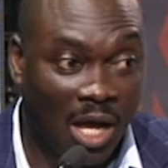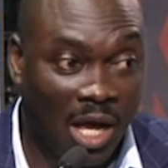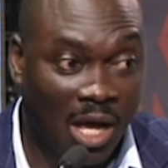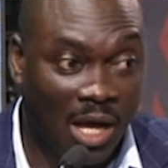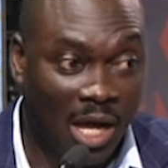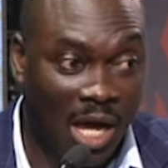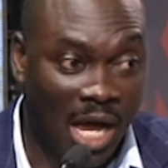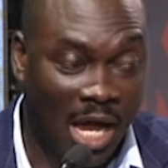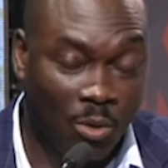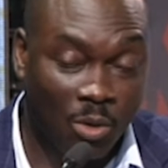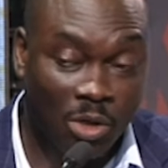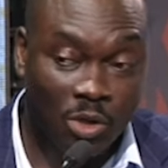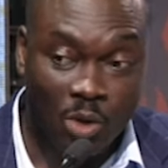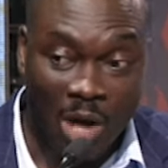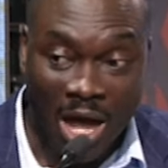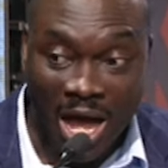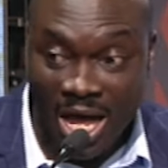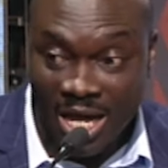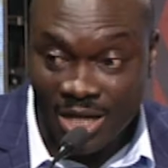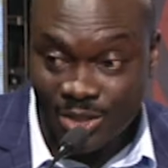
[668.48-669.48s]
I want
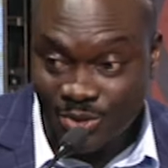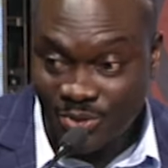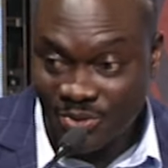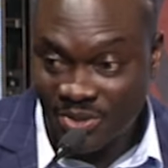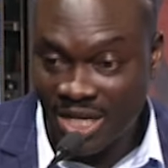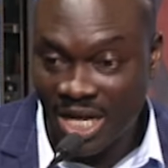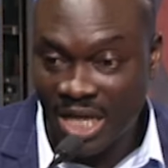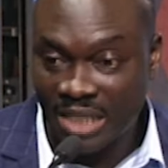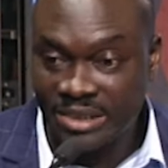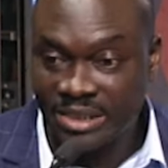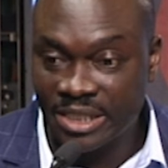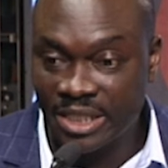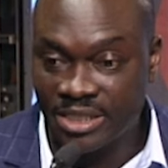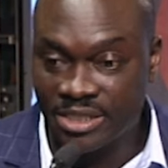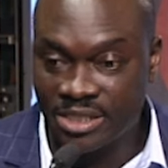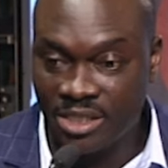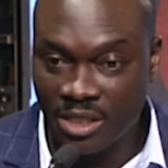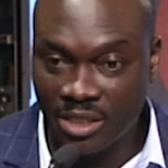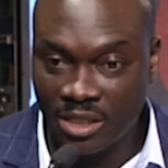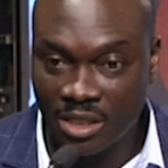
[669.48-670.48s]
to add to that and
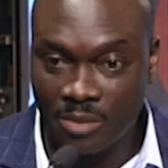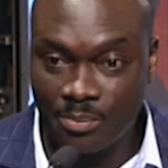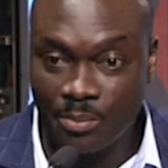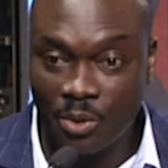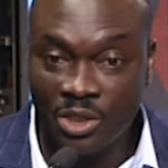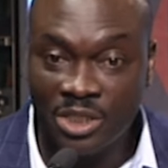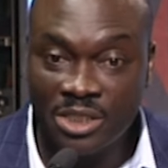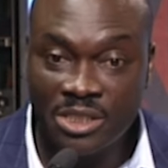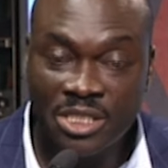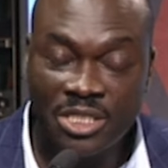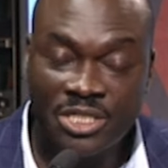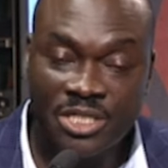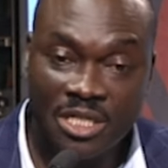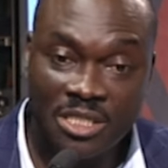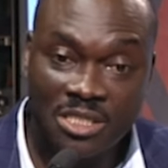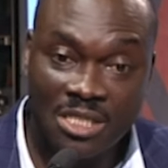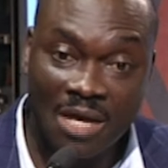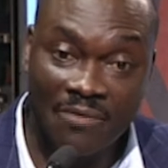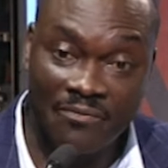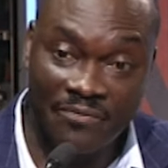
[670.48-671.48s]
say that
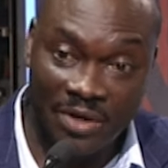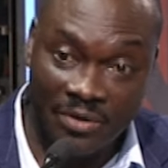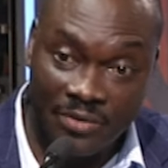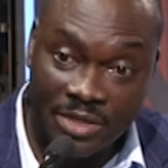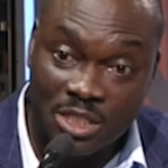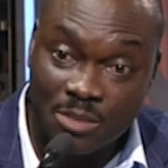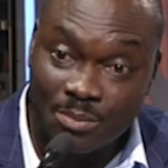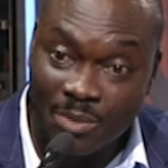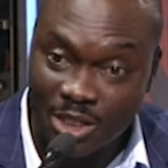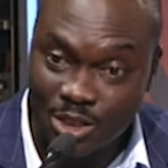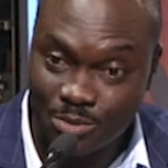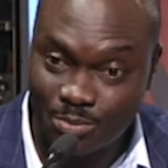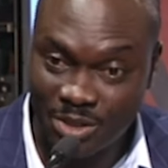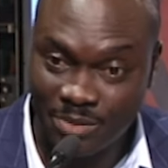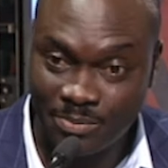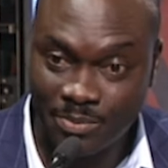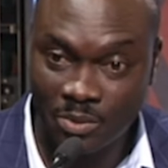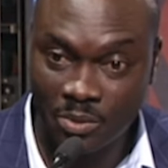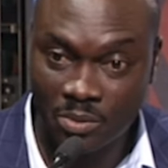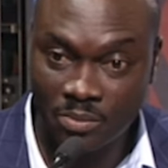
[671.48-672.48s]
politicians are very smart
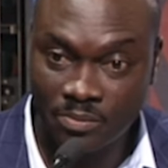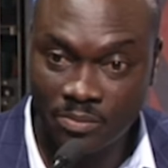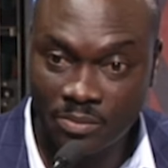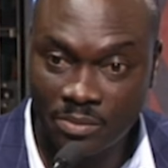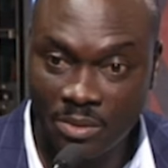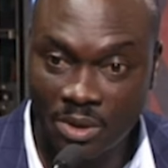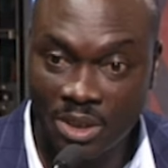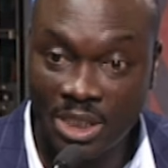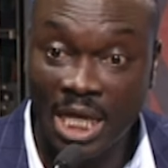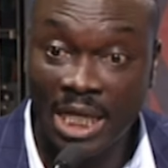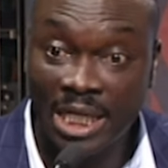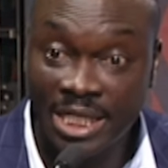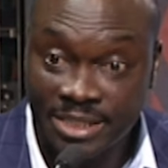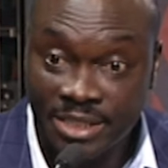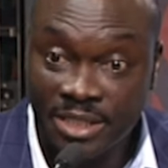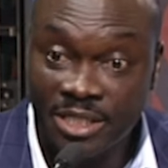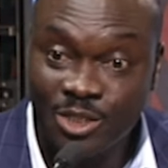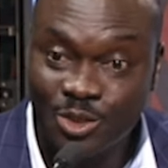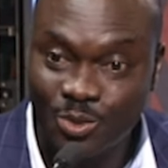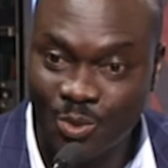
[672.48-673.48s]
people. They are
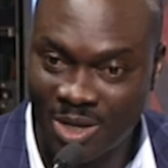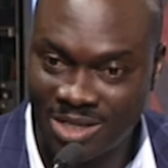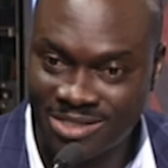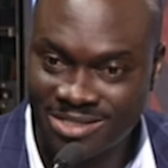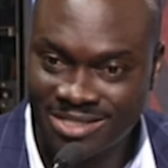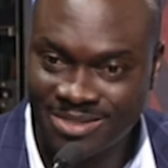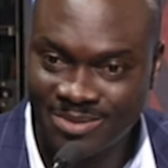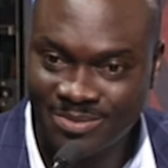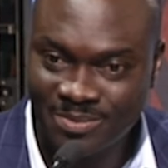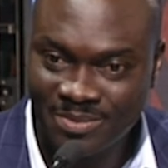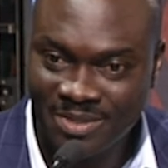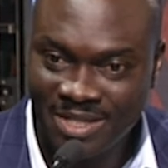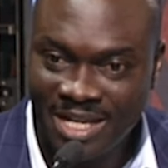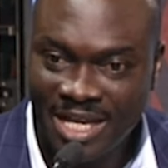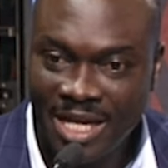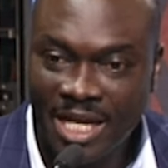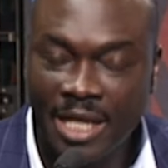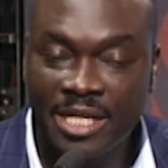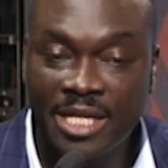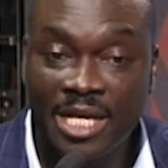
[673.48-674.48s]
listening to us
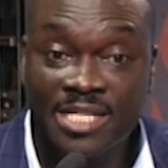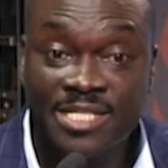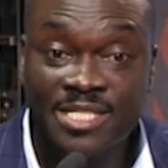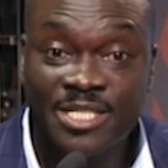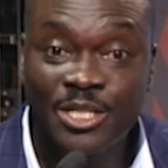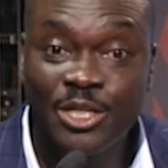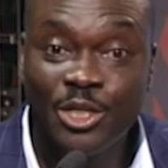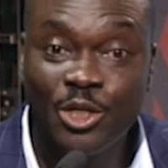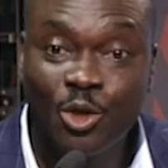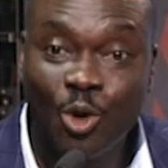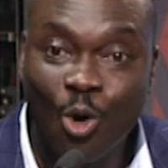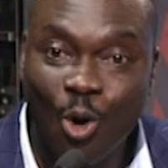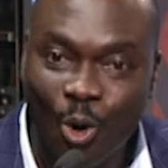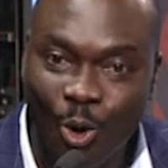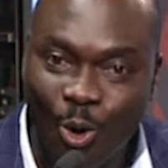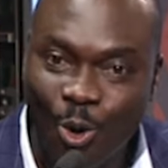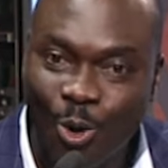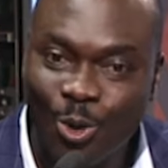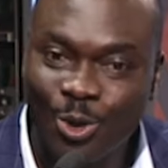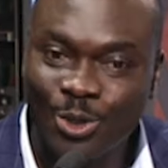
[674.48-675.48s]
and they are seeing
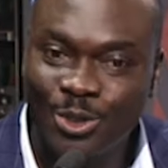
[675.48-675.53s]
all the